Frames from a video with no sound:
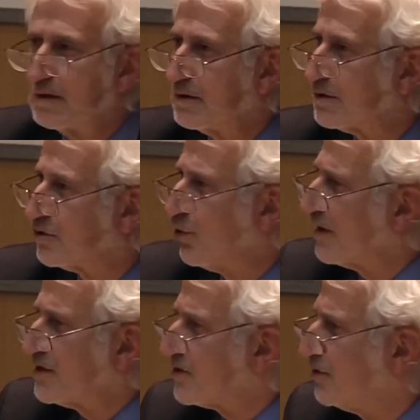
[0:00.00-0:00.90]
So
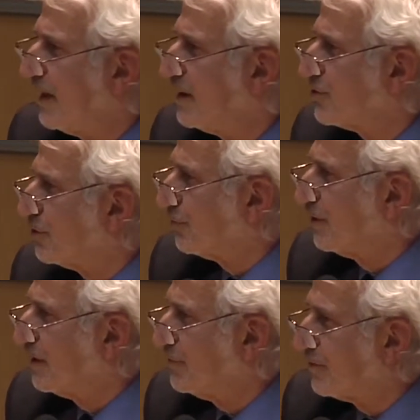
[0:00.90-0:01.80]
what is the nature of the
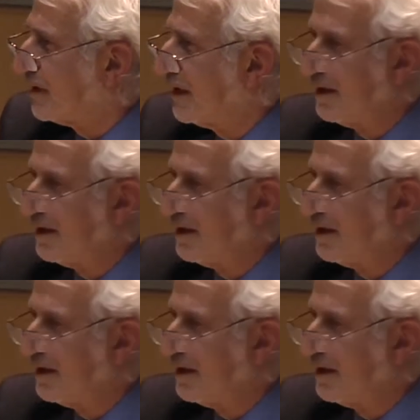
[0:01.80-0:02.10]
gift?